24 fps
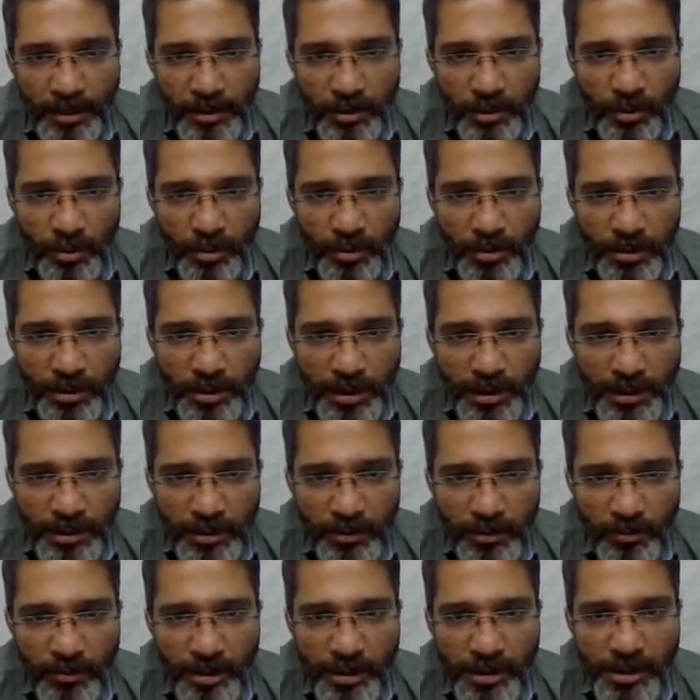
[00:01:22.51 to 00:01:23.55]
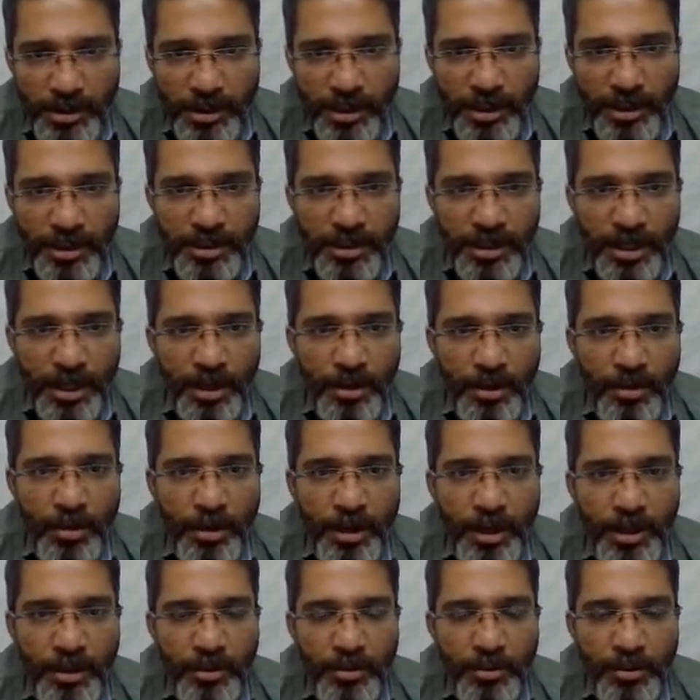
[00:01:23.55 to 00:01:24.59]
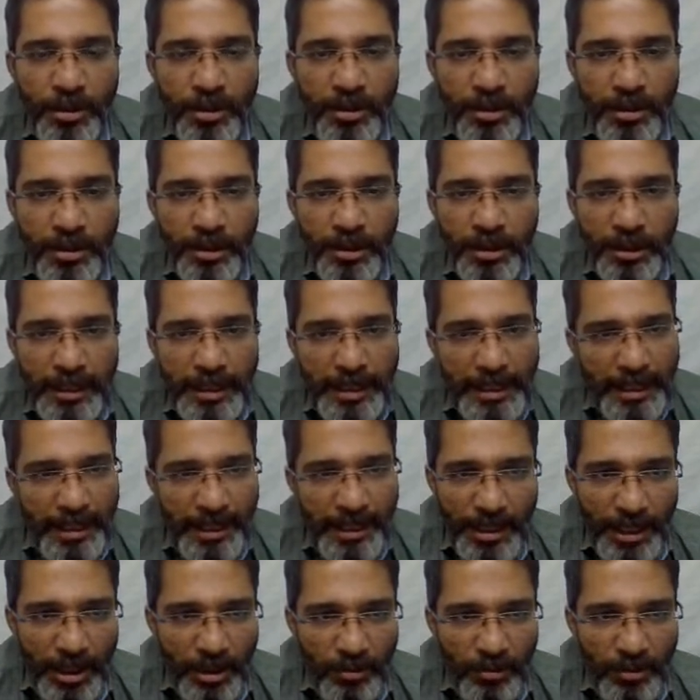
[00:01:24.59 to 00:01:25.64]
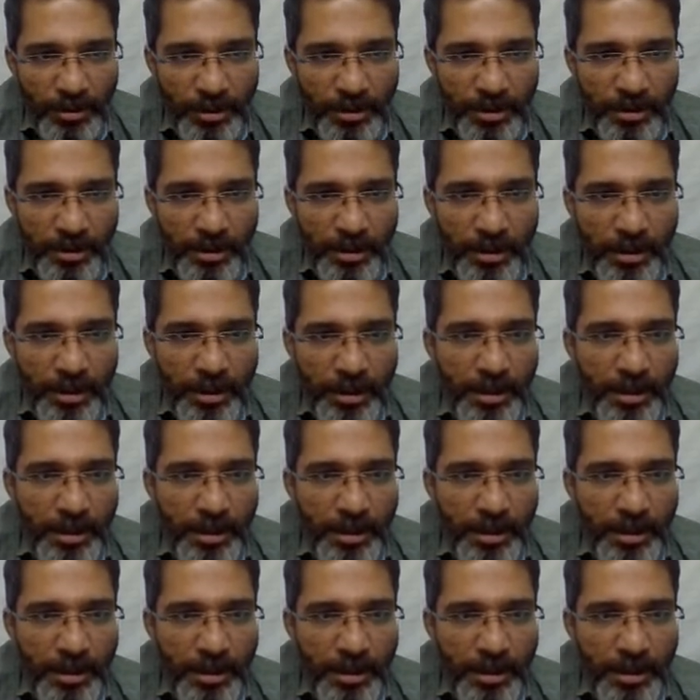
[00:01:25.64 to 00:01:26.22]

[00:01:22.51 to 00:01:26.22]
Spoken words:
So this will change according to the equation.